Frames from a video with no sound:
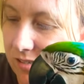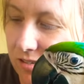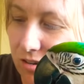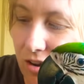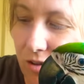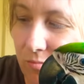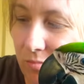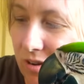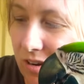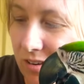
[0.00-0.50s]
it's
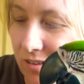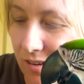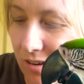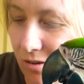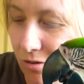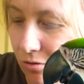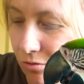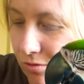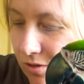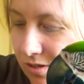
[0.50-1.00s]
no big
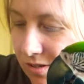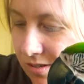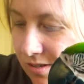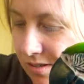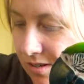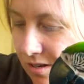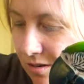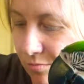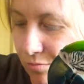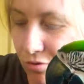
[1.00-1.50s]
deal. We're
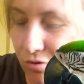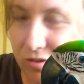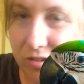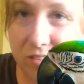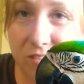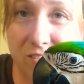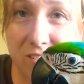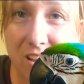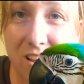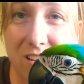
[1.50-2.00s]
just gonna put
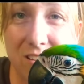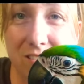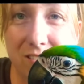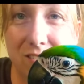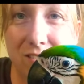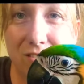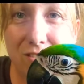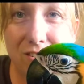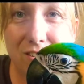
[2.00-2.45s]
this harness